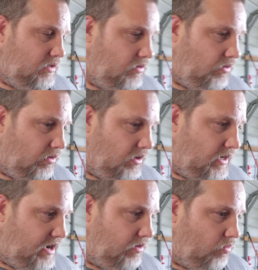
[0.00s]
or
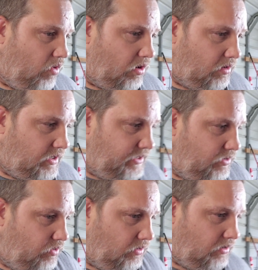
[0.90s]
an air-to-water
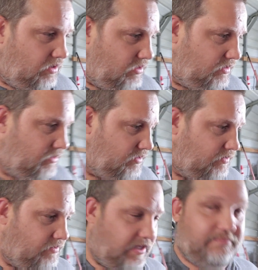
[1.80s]
intercooler.
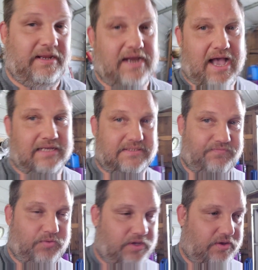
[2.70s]
It'd be nice
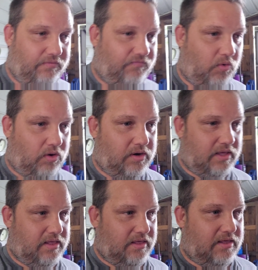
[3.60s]
if we could afford
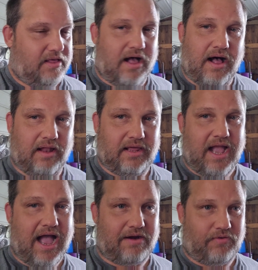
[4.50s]
a Holley
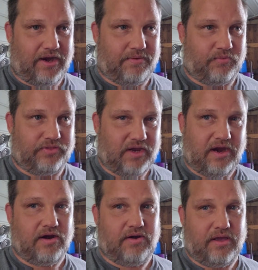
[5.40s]
high ram with an
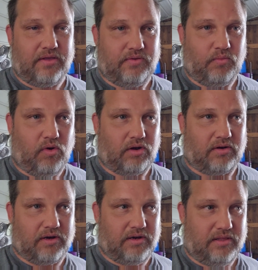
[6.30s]

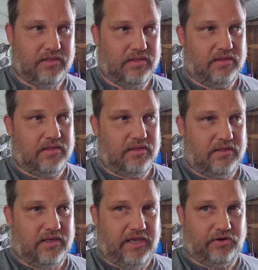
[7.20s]
air-to-water
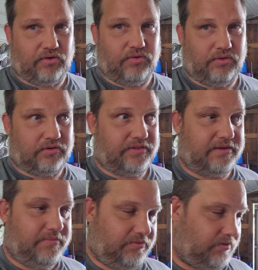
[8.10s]
intercooler.
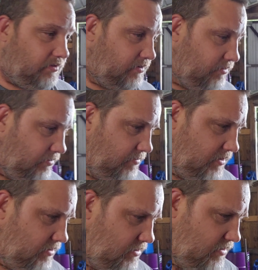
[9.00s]
That'd be really cool, but
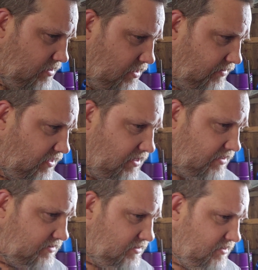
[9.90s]
I think that's